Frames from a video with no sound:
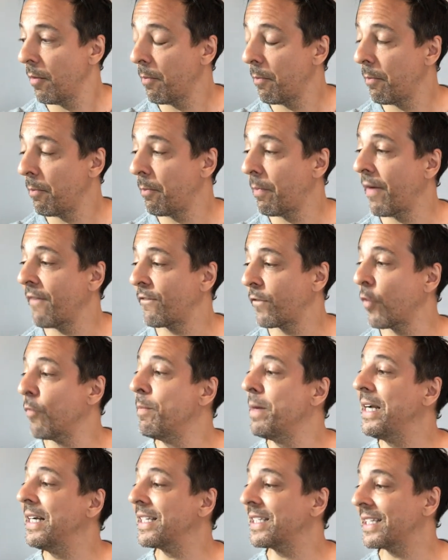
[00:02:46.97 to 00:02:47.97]
But for
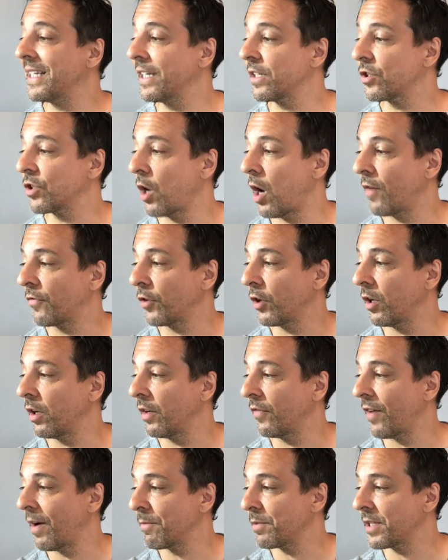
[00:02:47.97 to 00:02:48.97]
me to sing softer,
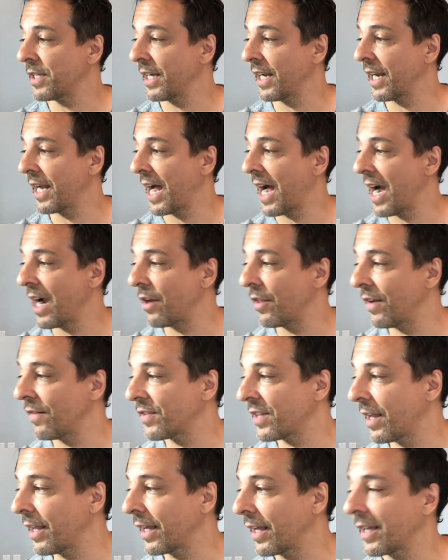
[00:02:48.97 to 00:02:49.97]
if I'm singing higher than,
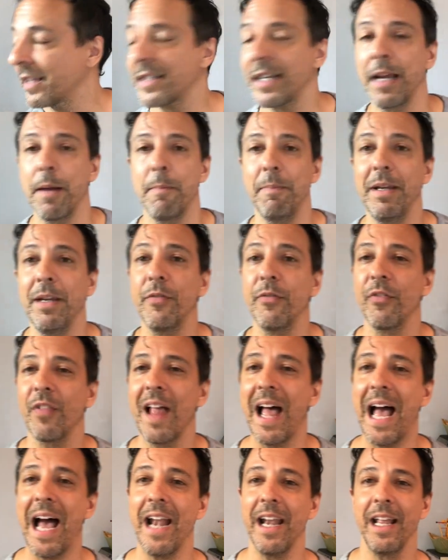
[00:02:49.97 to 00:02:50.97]
like say a B
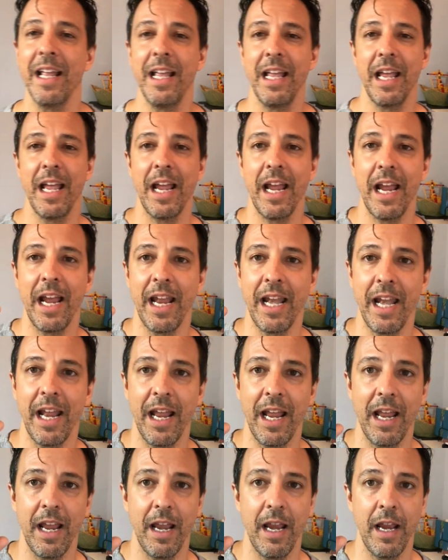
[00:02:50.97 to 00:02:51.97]
flat, and
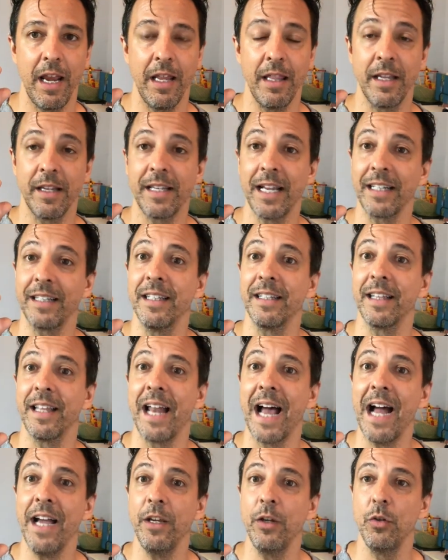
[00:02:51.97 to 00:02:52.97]
in the technique that
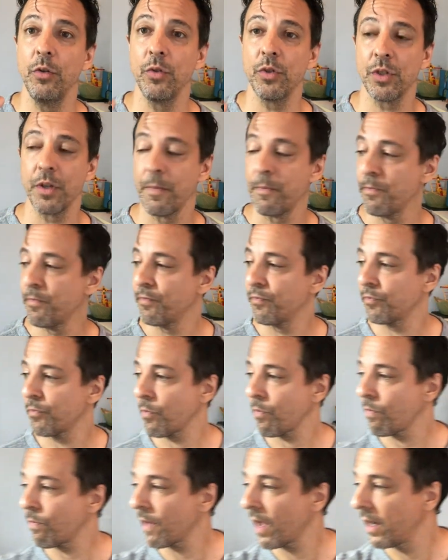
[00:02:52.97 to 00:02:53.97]
I use,
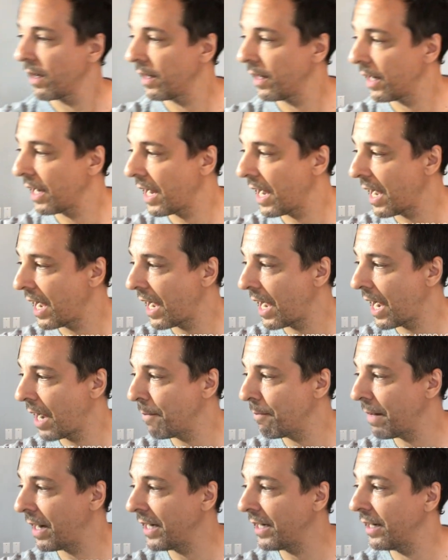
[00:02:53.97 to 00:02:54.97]
I
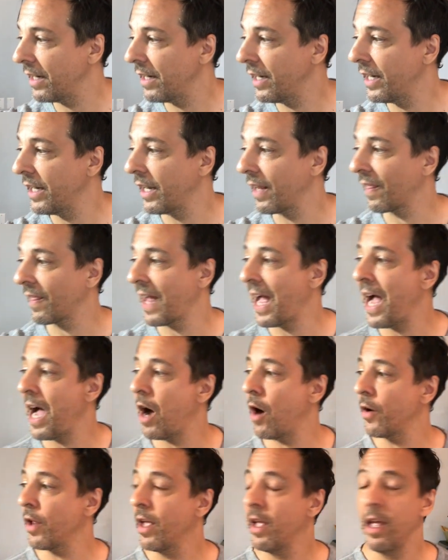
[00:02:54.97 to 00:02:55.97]
might hit it
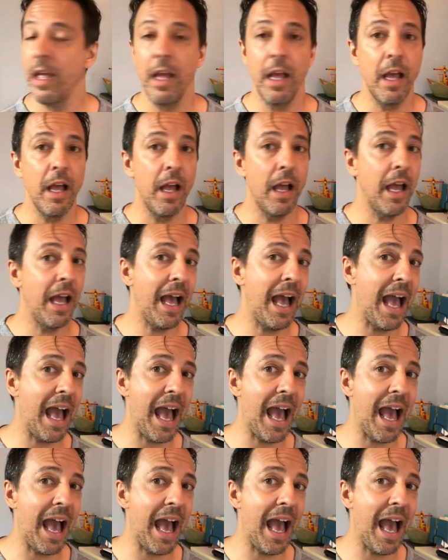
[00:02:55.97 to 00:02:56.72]
loud. Hey!